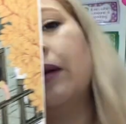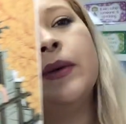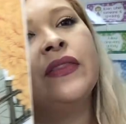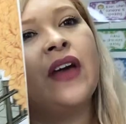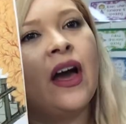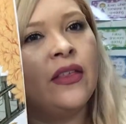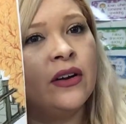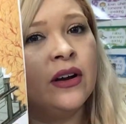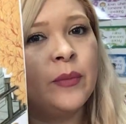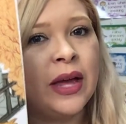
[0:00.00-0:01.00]
about the
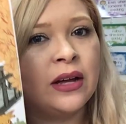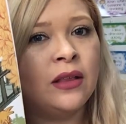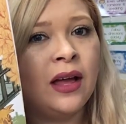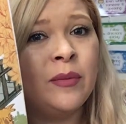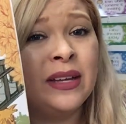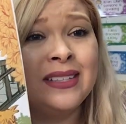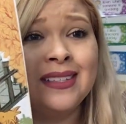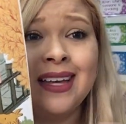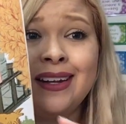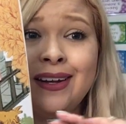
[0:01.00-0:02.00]
other pet club. It
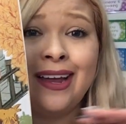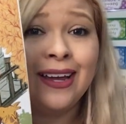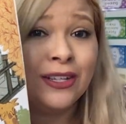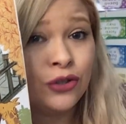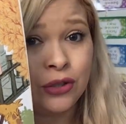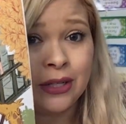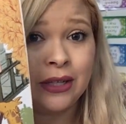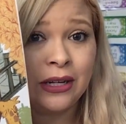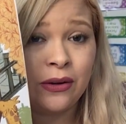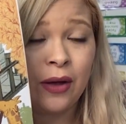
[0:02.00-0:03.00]
said
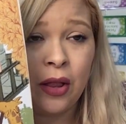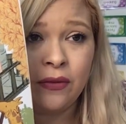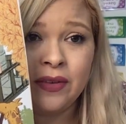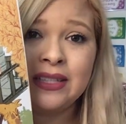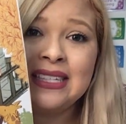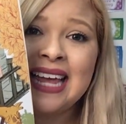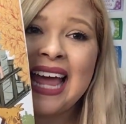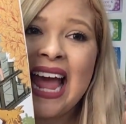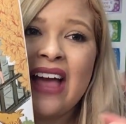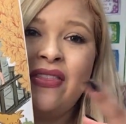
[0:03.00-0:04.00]
strictly no elephants,
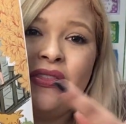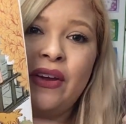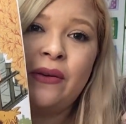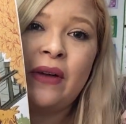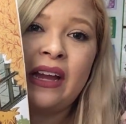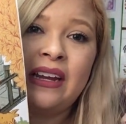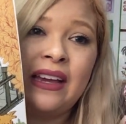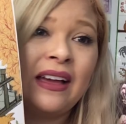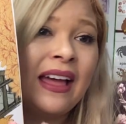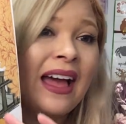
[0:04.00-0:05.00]
and they're writing